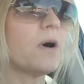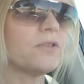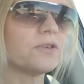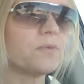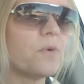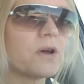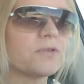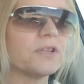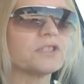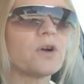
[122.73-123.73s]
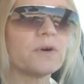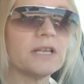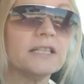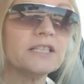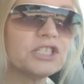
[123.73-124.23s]
all the water that's already
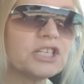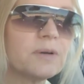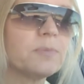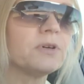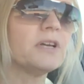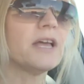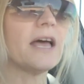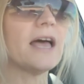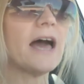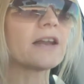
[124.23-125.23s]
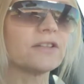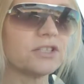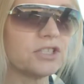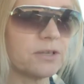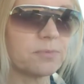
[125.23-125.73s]
in the ship out of the ship.